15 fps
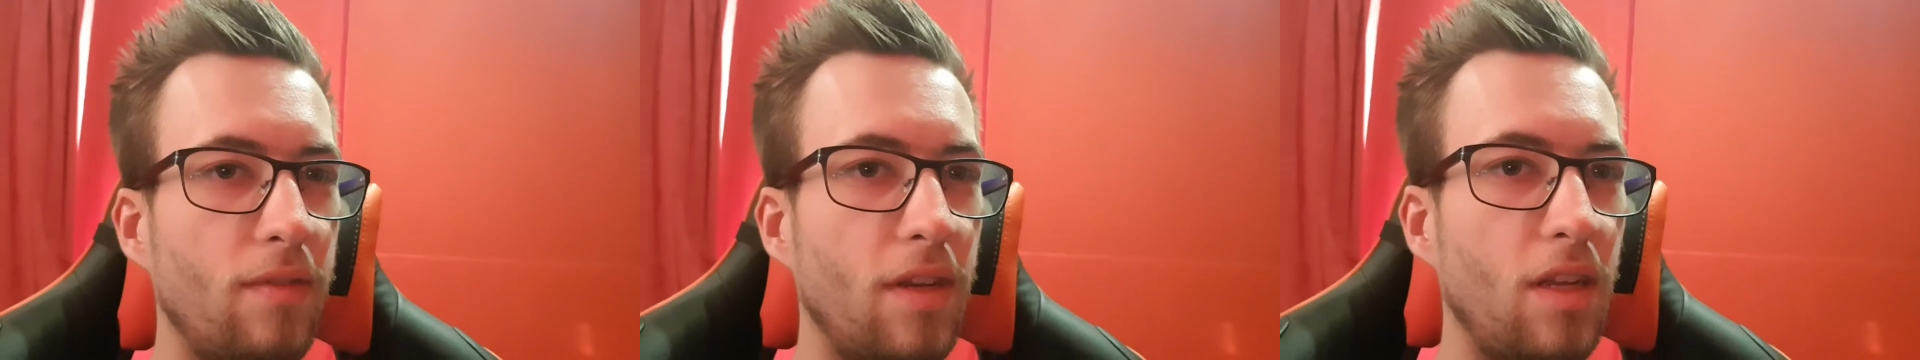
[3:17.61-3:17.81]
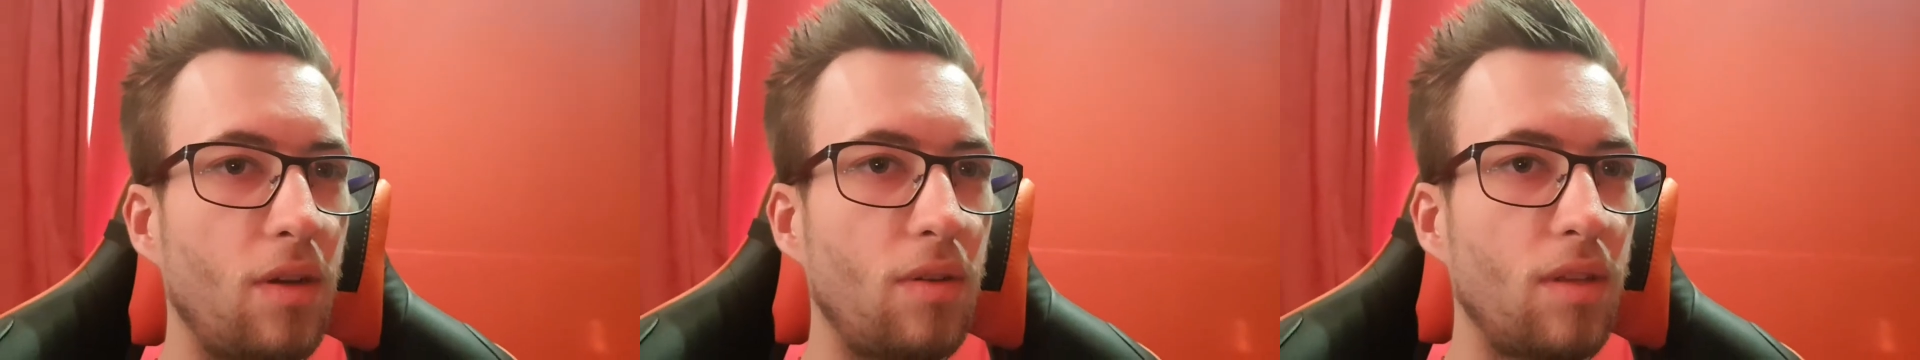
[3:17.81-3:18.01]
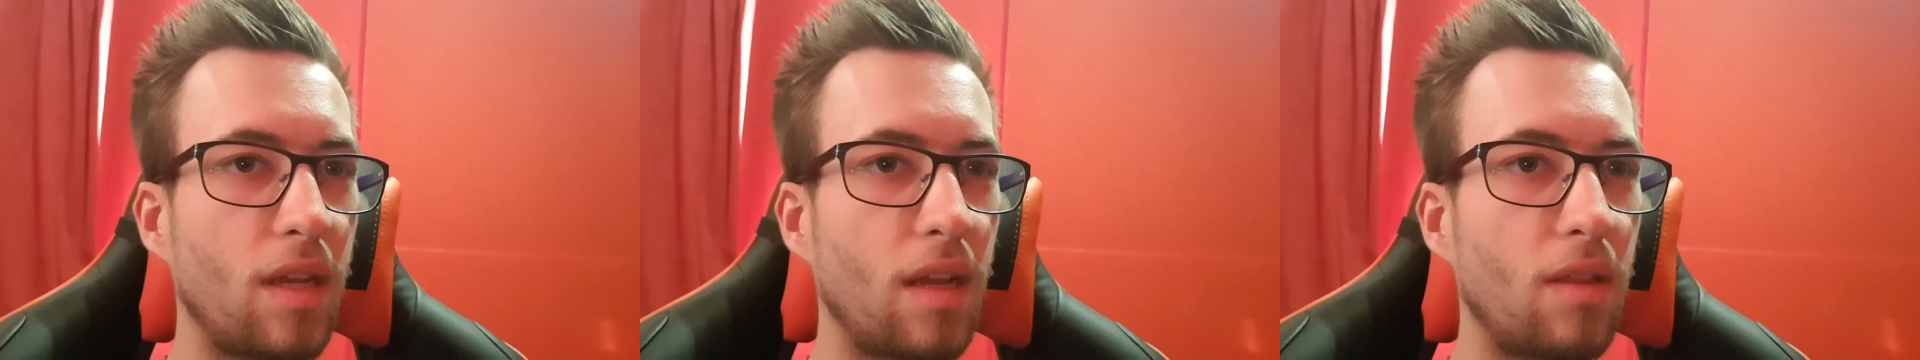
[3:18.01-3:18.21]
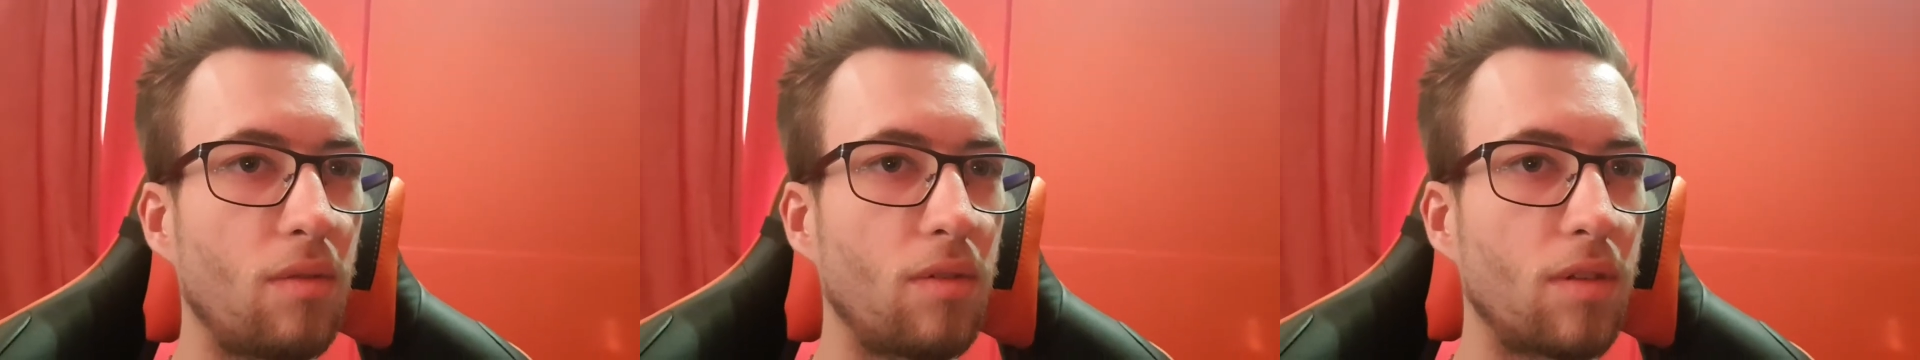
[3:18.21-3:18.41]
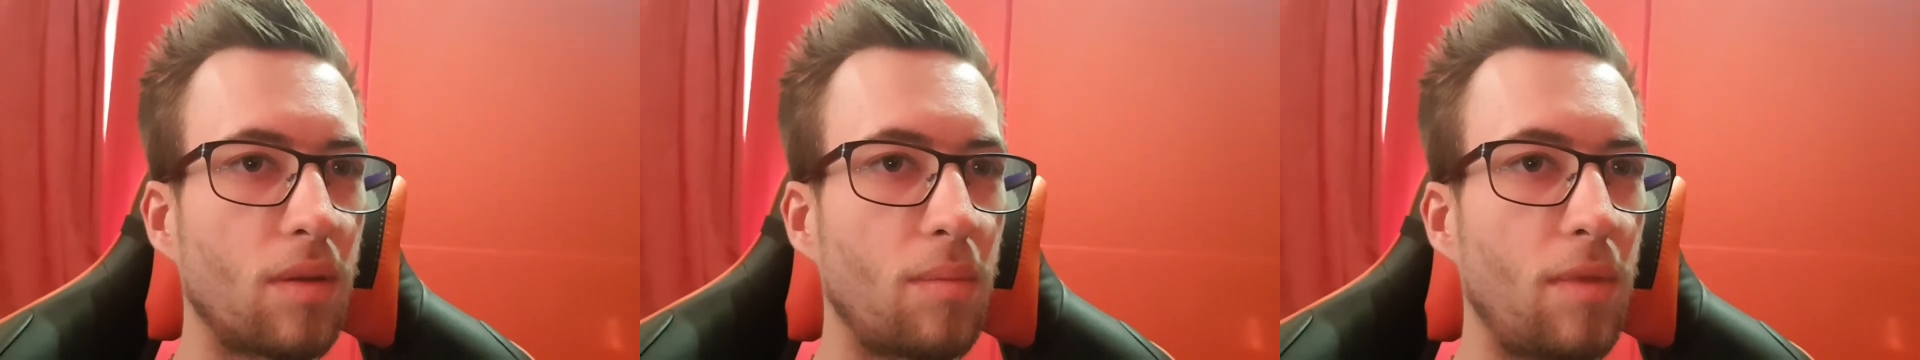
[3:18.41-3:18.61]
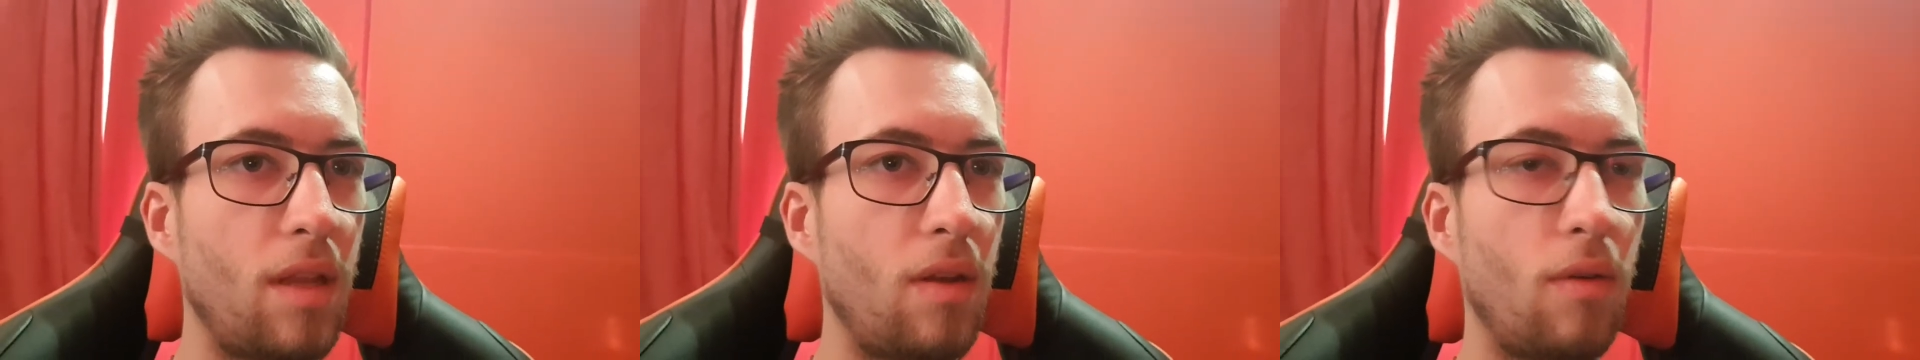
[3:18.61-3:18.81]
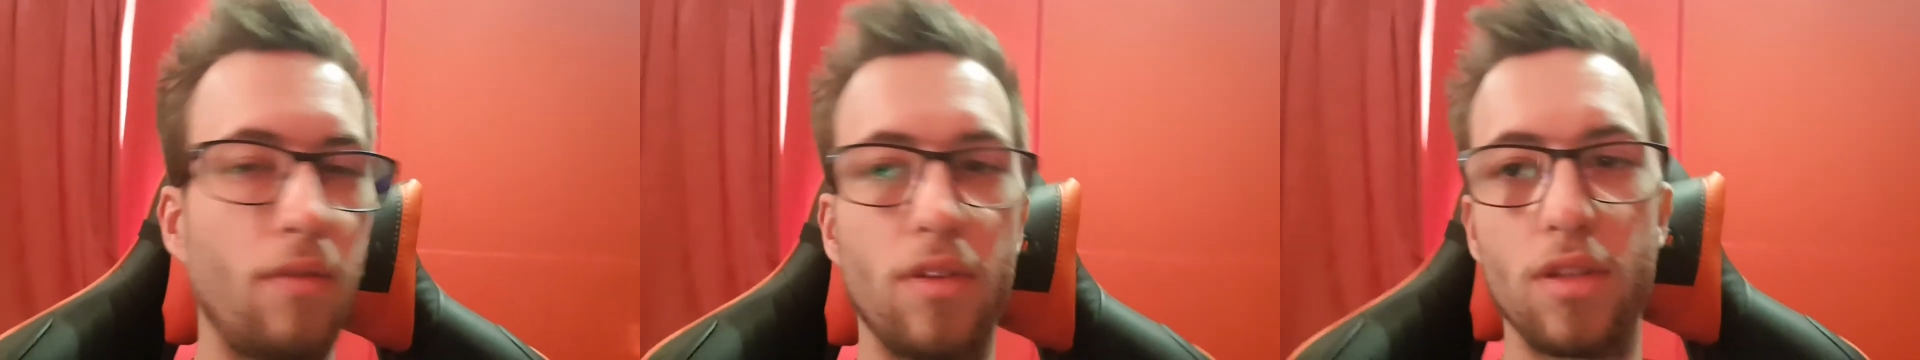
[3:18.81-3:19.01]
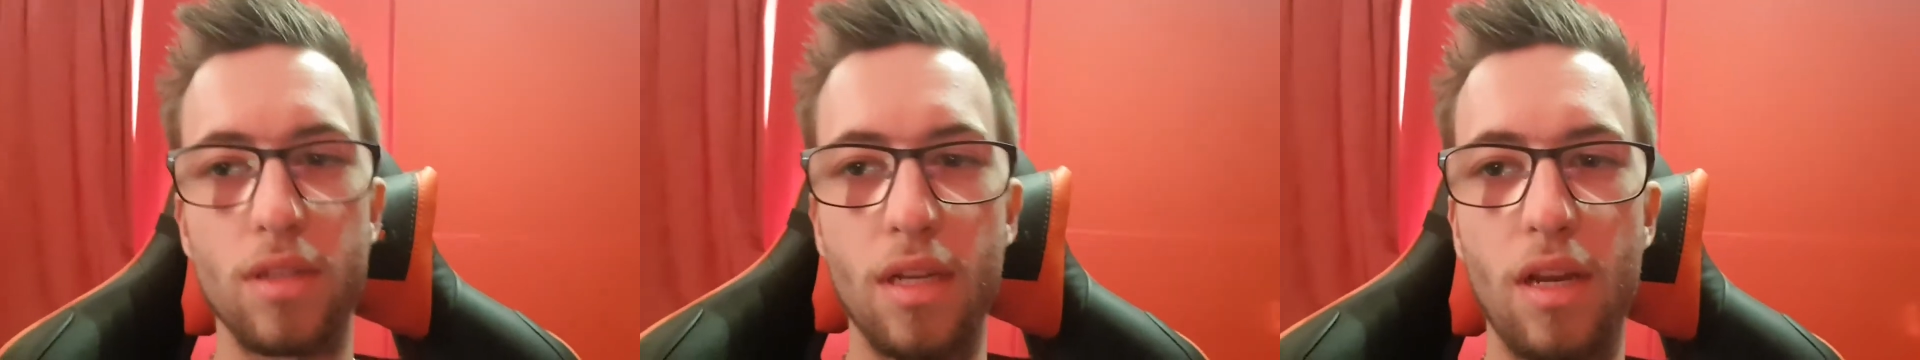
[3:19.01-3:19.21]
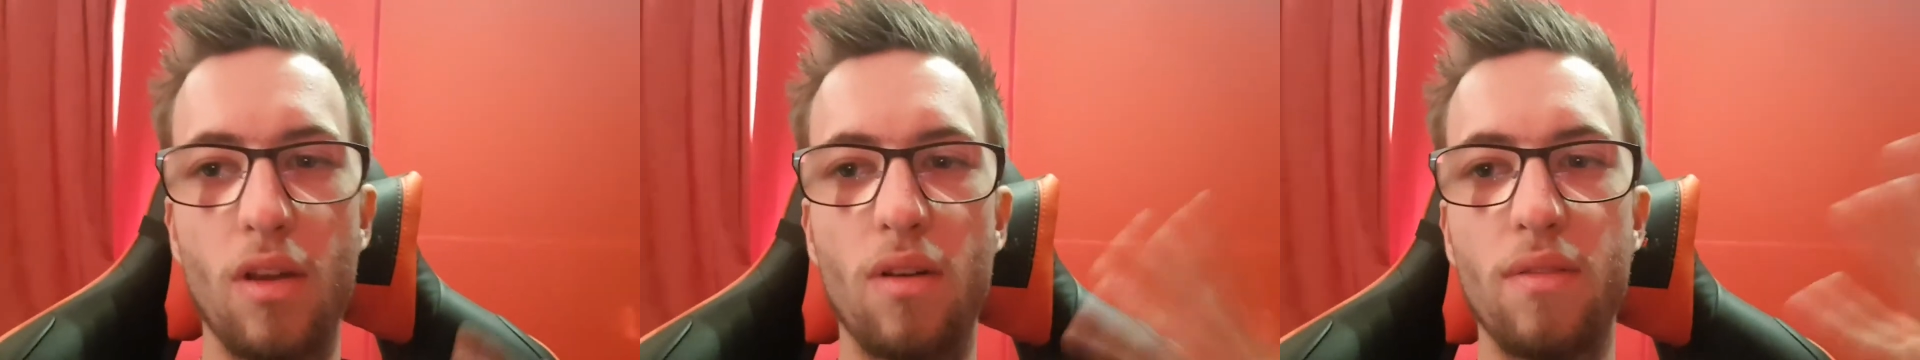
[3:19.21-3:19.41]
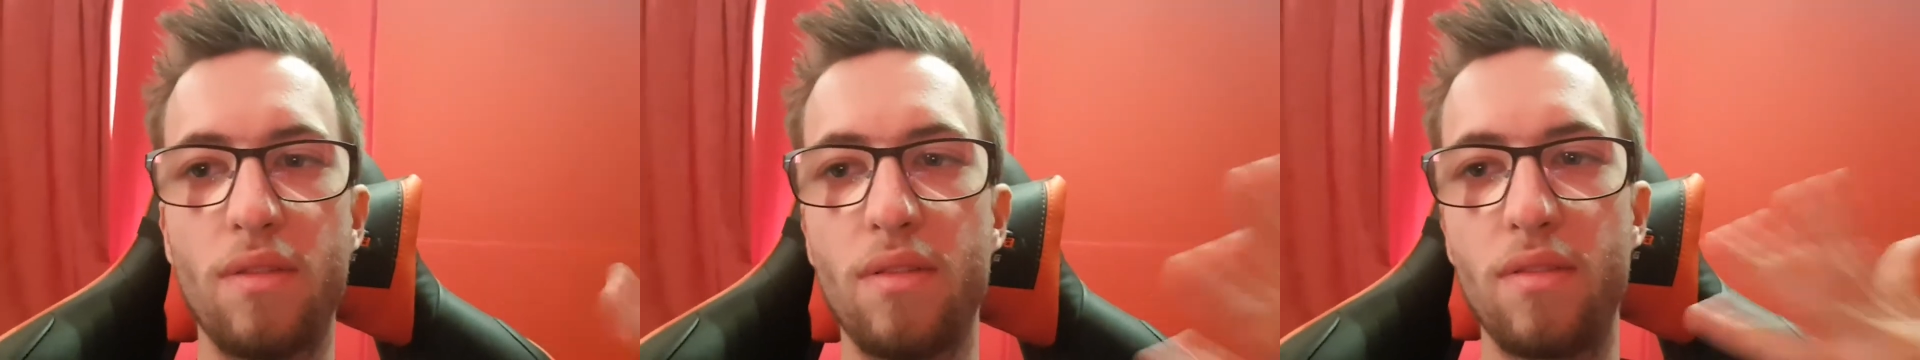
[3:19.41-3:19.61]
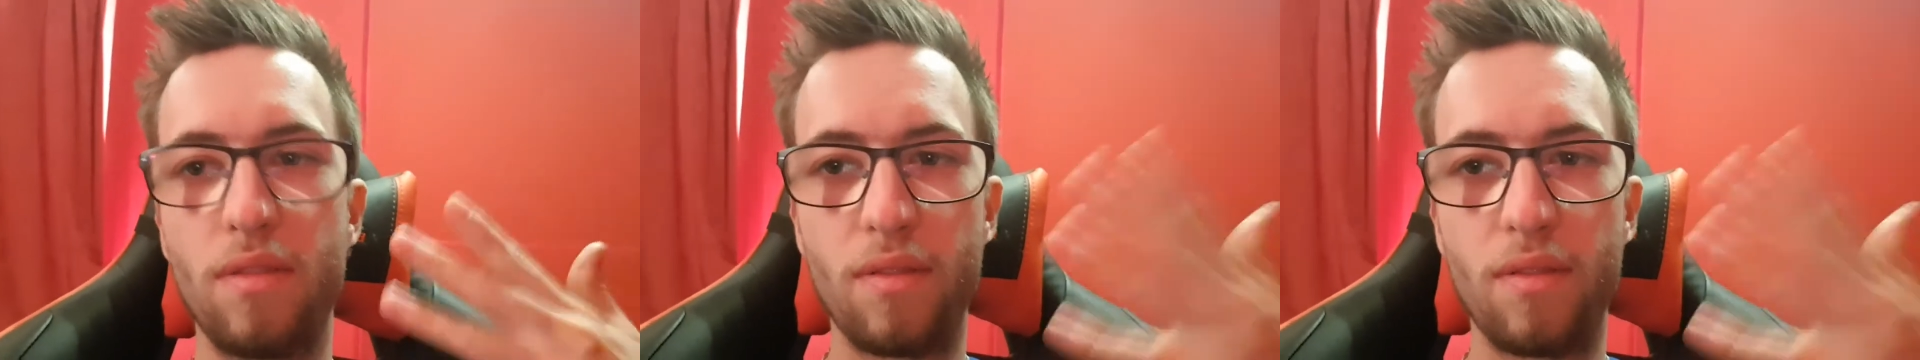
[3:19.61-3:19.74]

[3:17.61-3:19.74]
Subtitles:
video together or something, obviously not